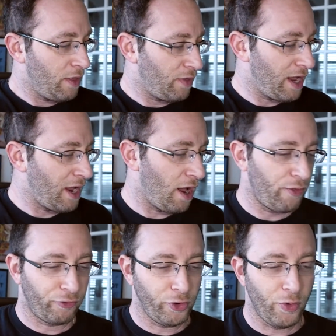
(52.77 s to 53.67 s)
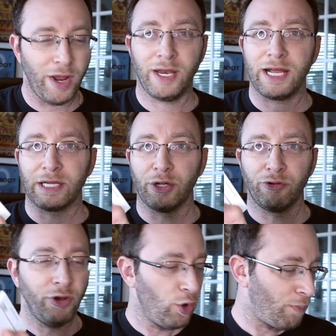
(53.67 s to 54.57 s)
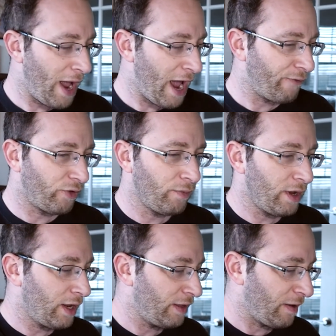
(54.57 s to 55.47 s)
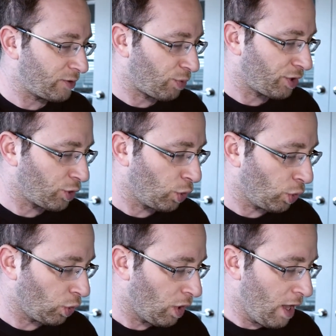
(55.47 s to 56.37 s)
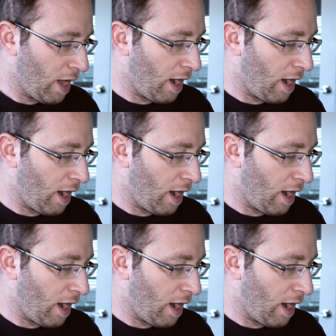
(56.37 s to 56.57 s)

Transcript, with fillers: They uh, threw in like a little notepad for me. That was pretty cool.